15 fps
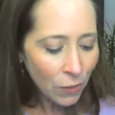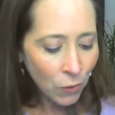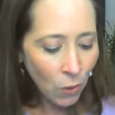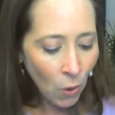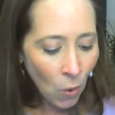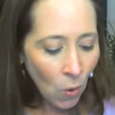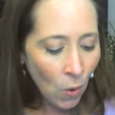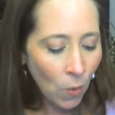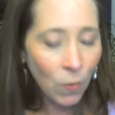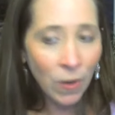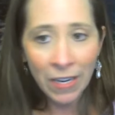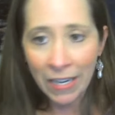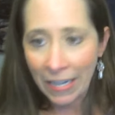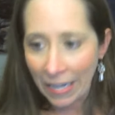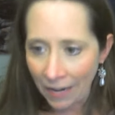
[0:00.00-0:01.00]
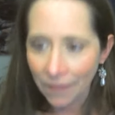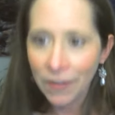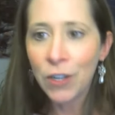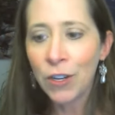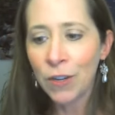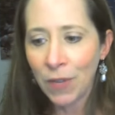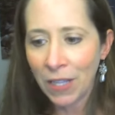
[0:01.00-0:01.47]
So
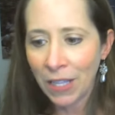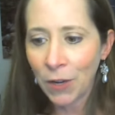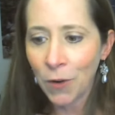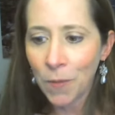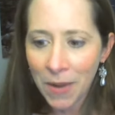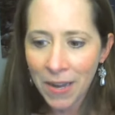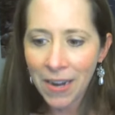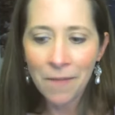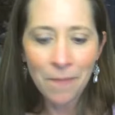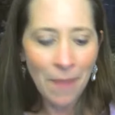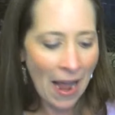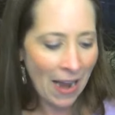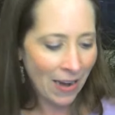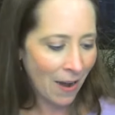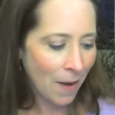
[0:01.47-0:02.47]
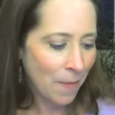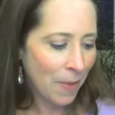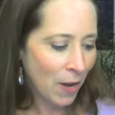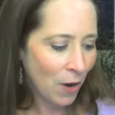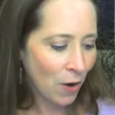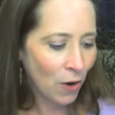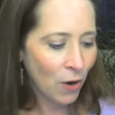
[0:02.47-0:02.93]
giving you a little bit of backup
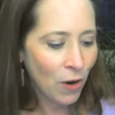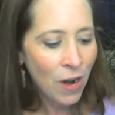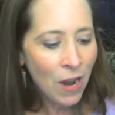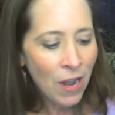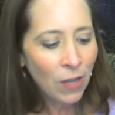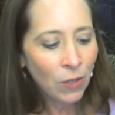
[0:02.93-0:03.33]
here.